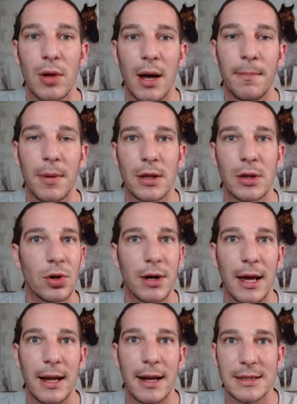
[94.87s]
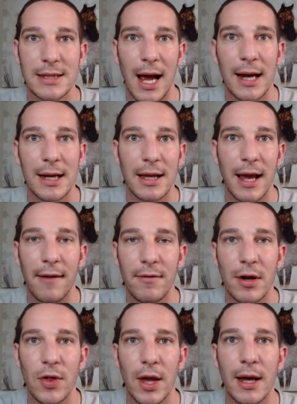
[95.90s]
up and look at exactly
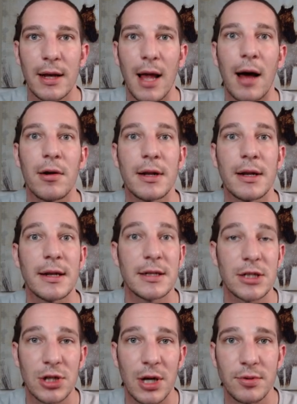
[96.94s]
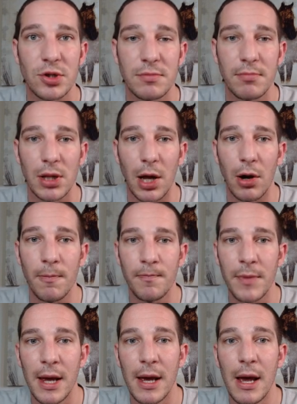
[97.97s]
everything down in the description below.
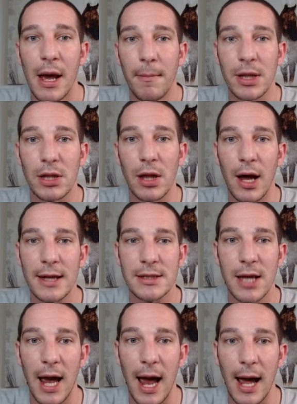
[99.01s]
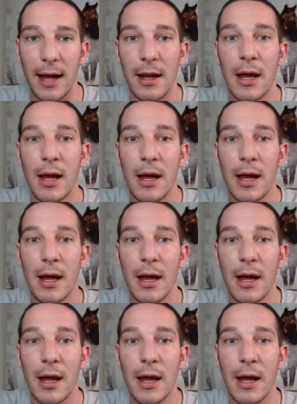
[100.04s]
But the Lost Hat,